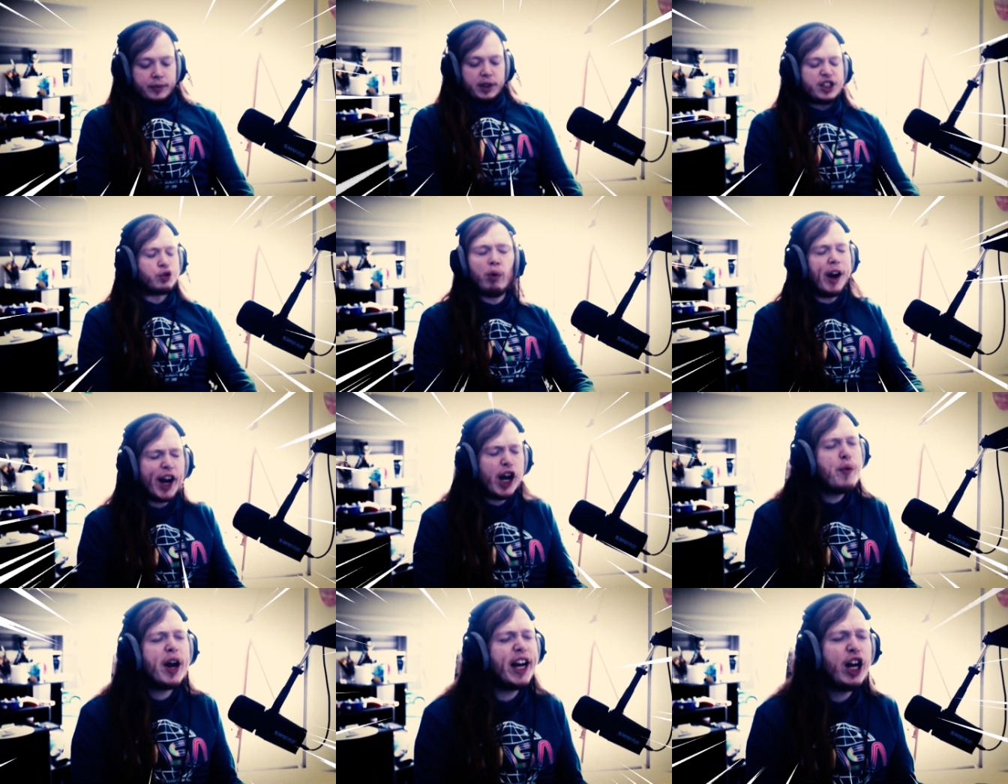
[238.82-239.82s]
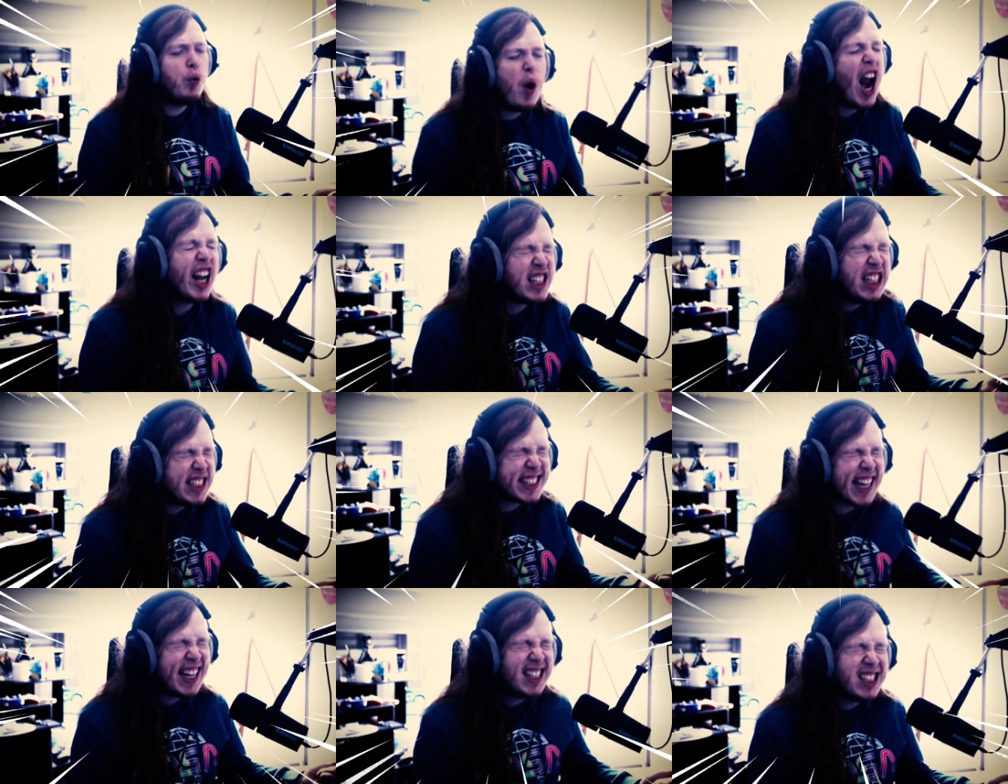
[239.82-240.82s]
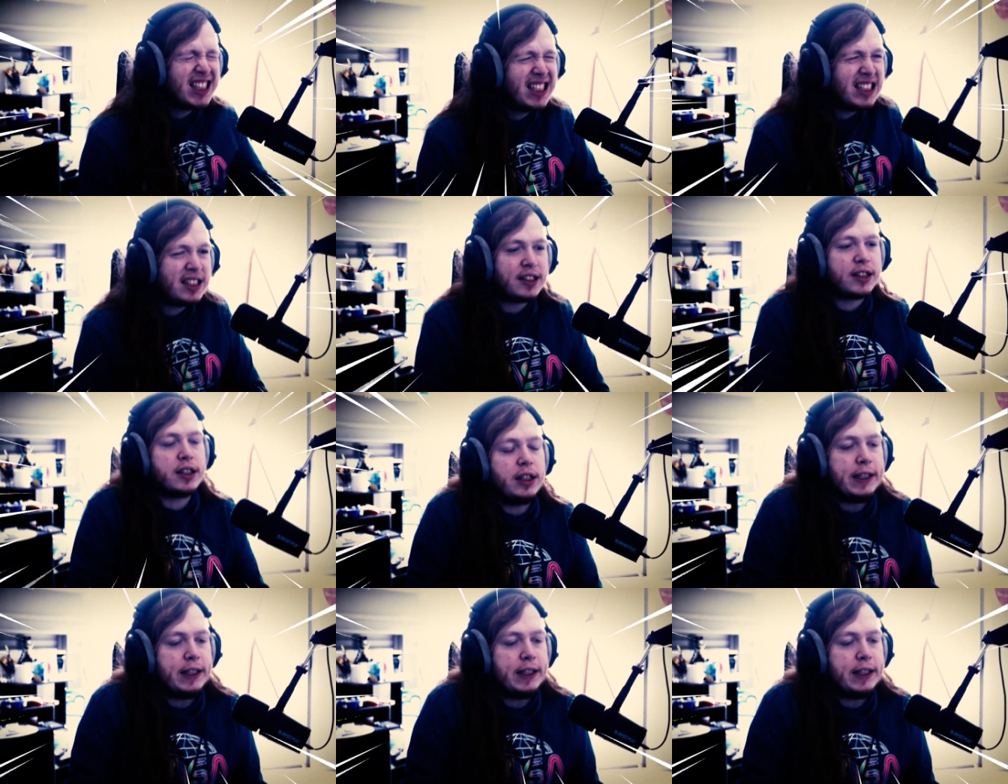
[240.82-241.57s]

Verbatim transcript: Let's riggedy riggedy wreck these kids!